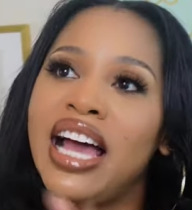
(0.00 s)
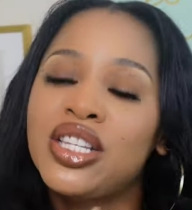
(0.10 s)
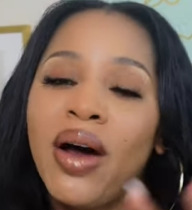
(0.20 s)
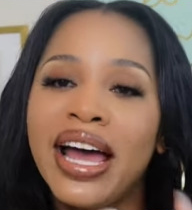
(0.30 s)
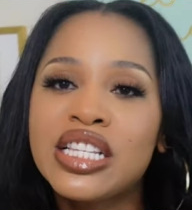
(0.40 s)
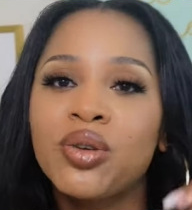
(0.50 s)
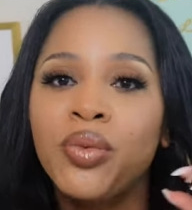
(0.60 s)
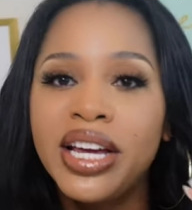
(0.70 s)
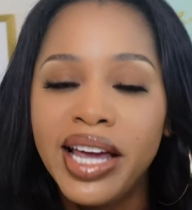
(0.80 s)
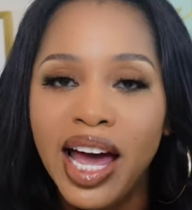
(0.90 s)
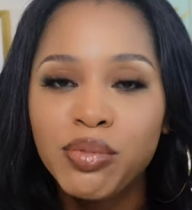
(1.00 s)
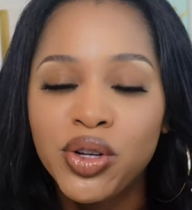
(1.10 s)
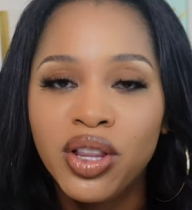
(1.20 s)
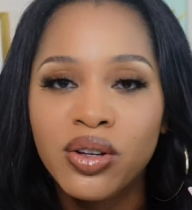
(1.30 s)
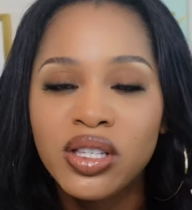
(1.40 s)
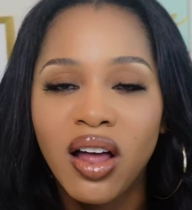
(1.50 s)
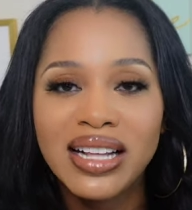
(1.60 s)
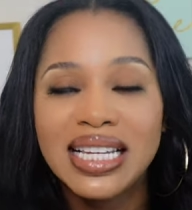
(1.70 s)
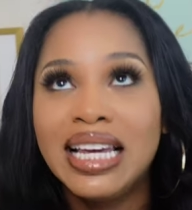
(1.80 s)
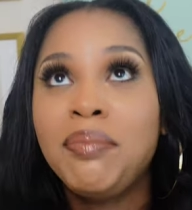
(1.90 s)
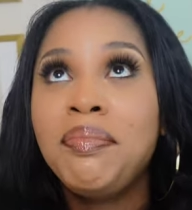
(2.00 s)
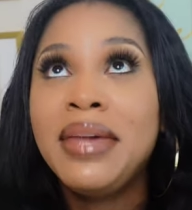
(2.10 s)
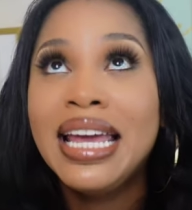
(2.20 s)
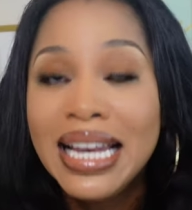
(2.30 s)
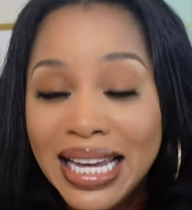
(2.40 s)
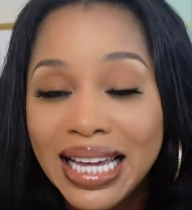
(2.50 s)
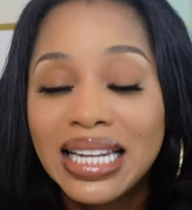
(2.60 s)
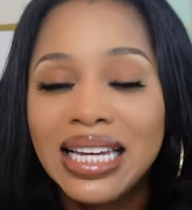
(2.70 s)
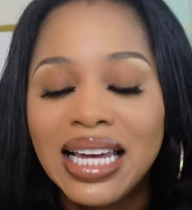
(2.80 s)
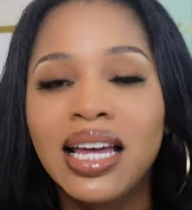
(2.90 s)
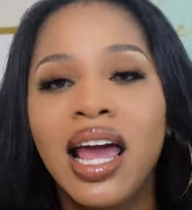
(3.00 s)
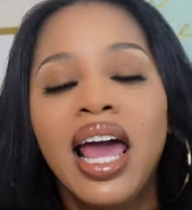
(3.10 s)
And so, I had to recapture those thoughts immediately.